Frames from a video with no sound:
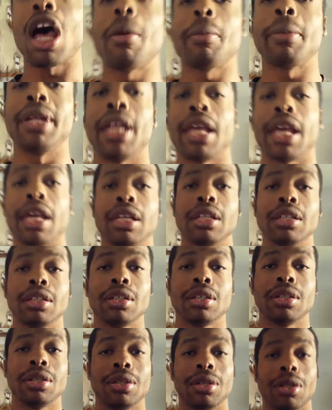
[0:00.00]
nominate,
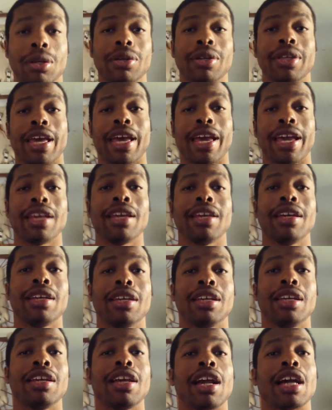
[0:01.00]
okay?
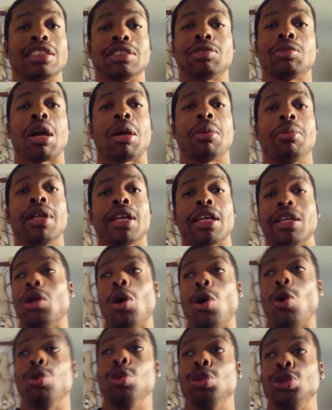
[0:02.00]
You guys are probably
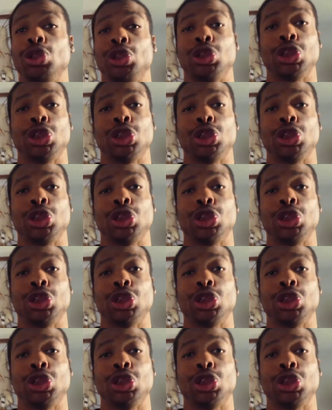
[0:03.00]
looking, oh